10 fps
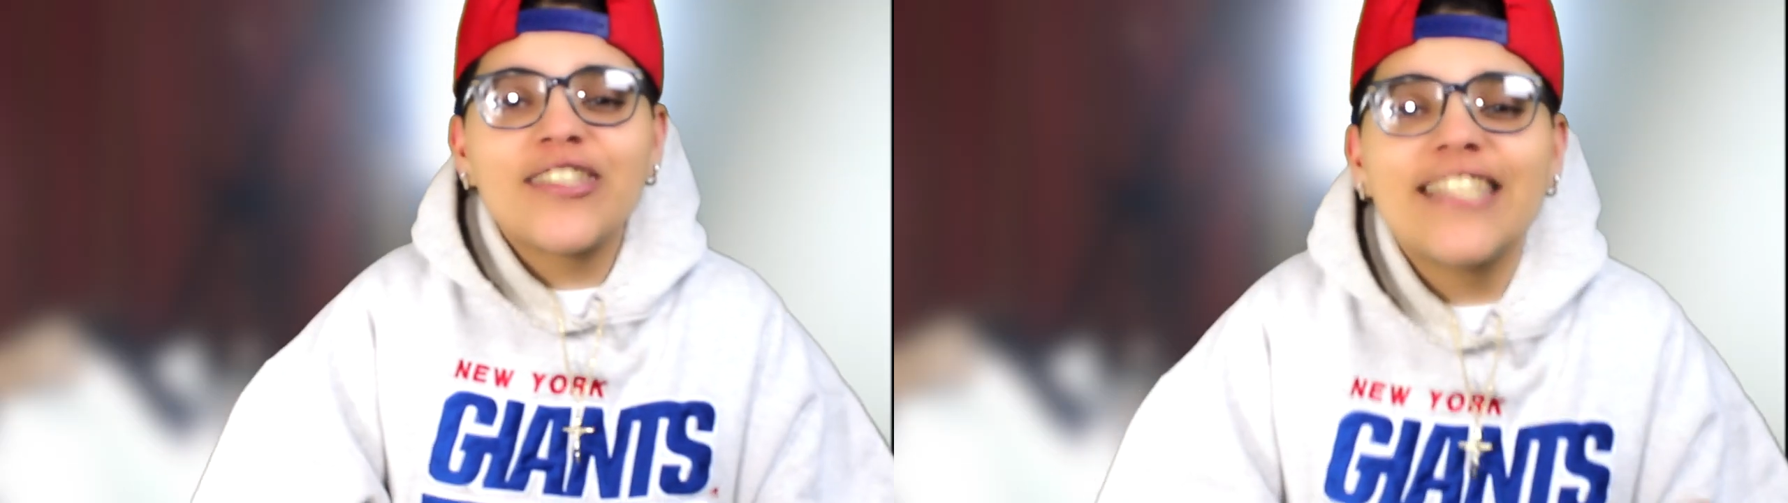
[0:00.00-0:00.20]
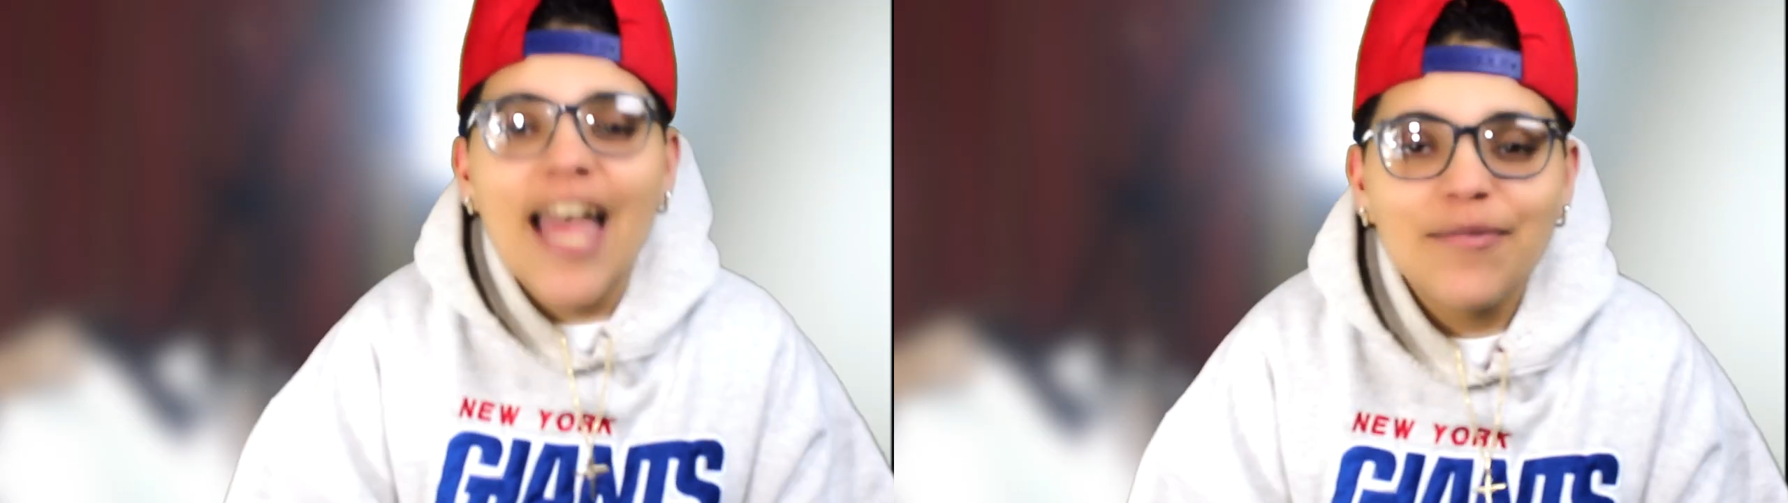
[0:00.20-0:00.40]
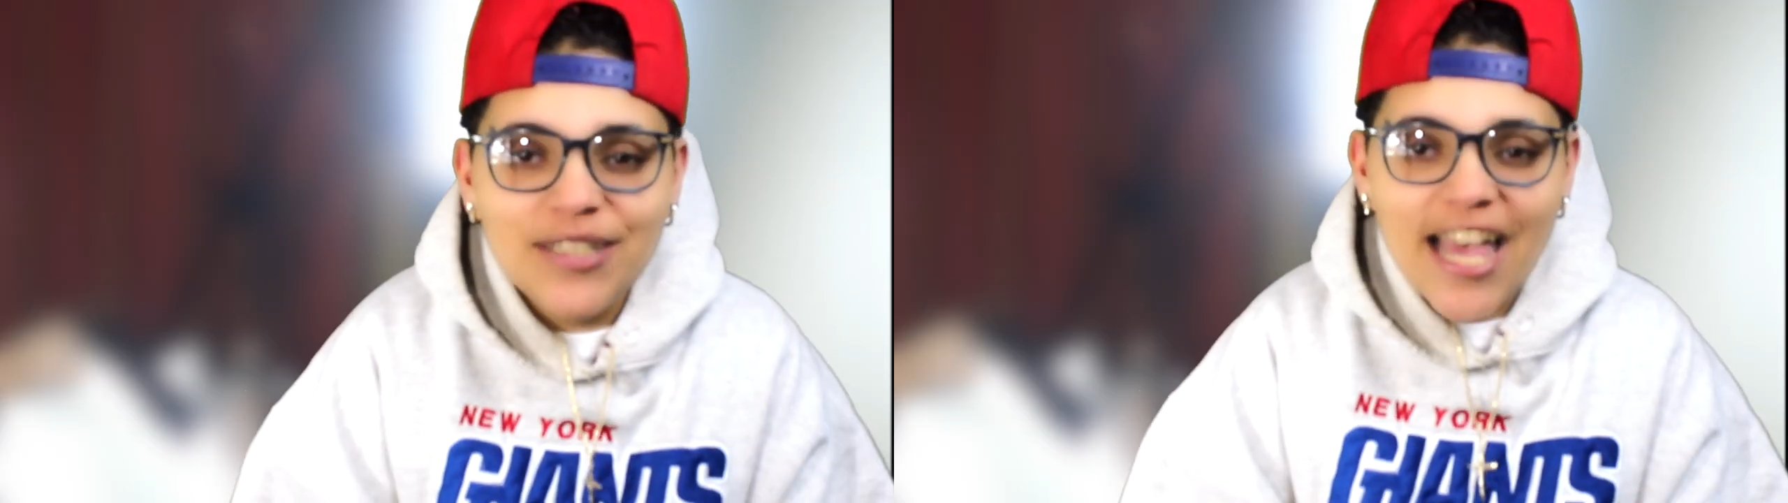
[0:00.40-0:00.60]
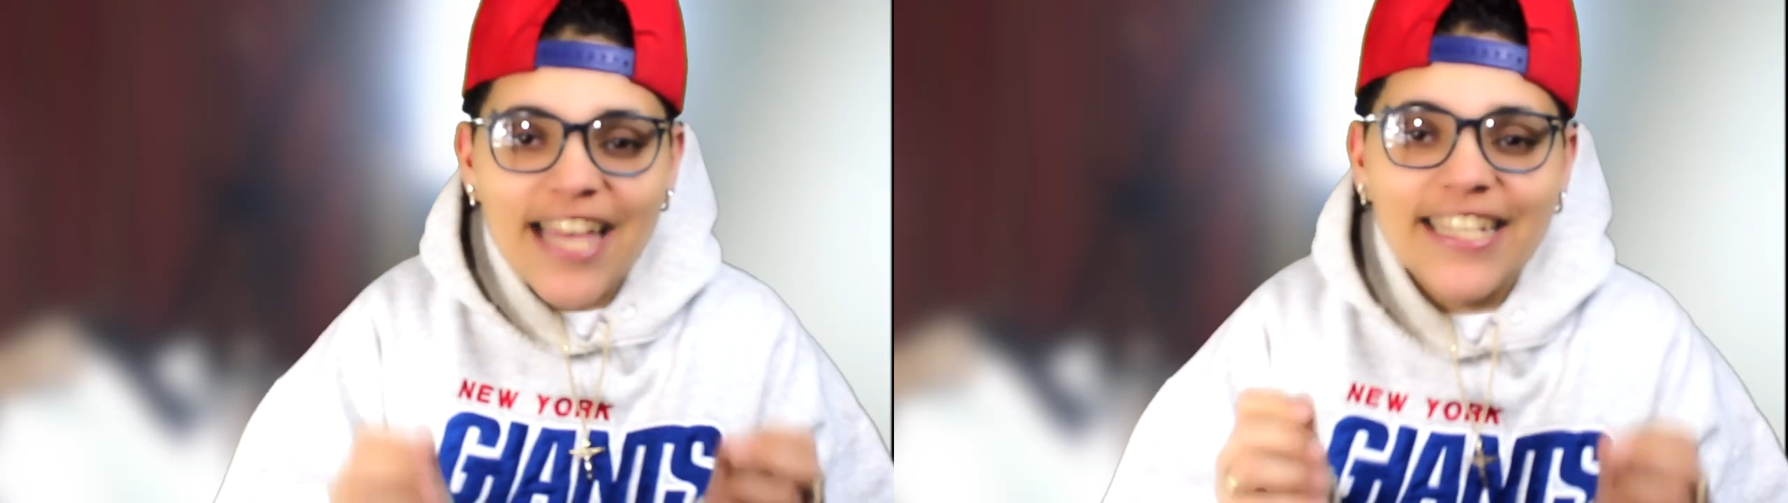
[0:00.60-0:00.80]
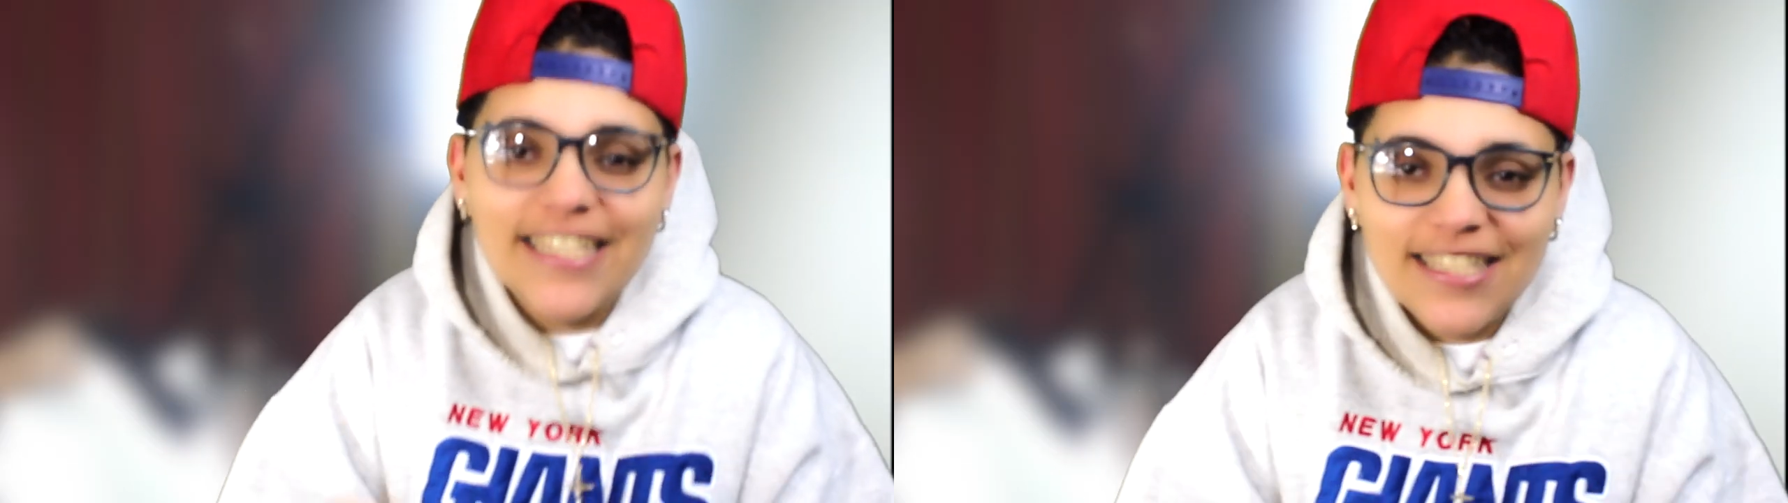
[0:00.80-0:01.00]

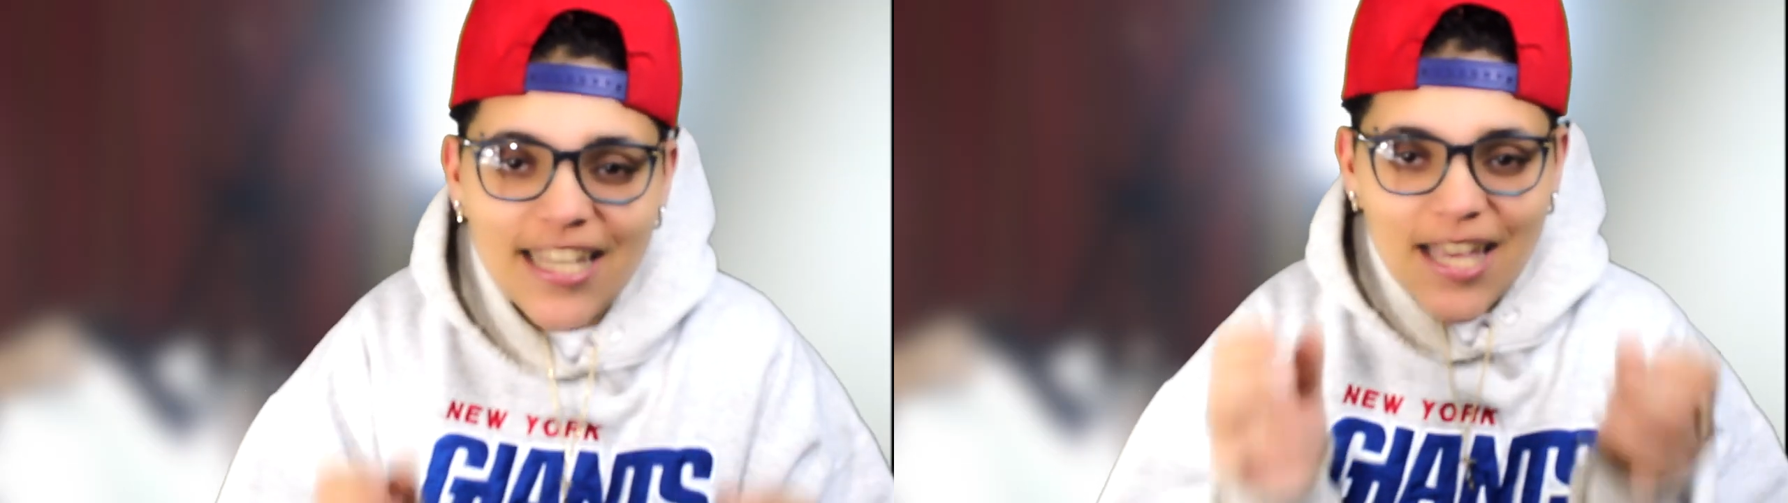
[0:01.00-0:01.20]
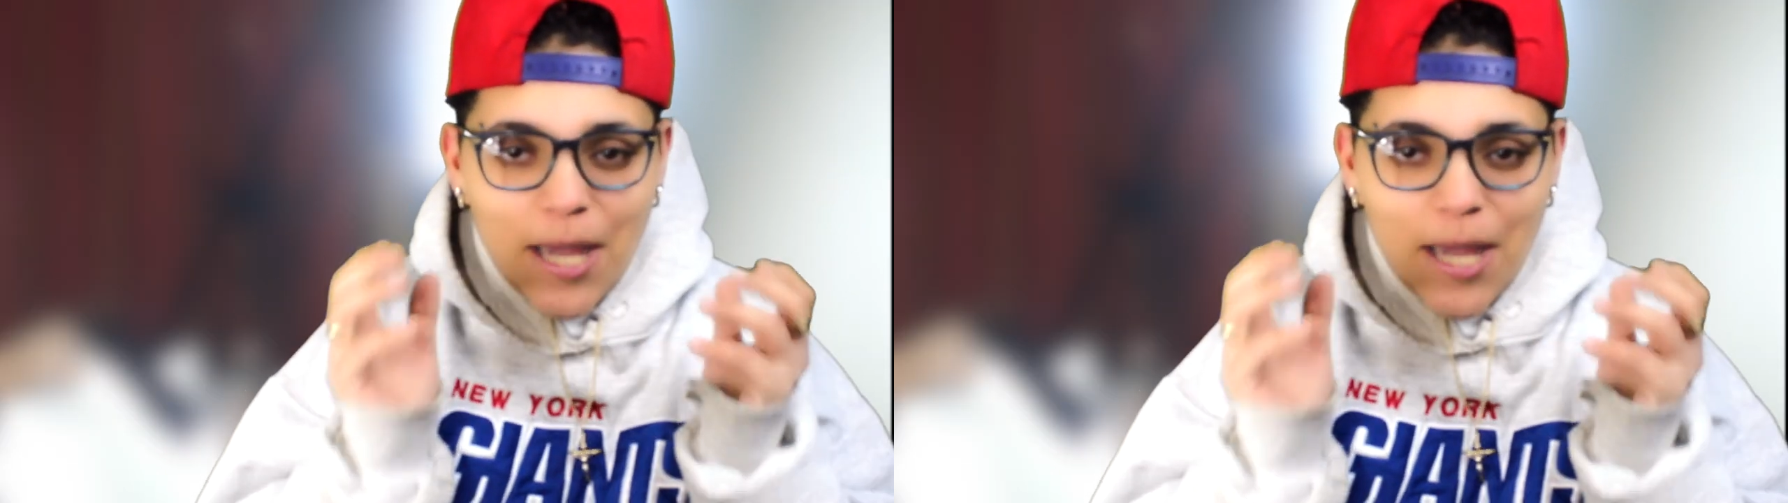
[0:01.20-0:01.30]
Snapchat is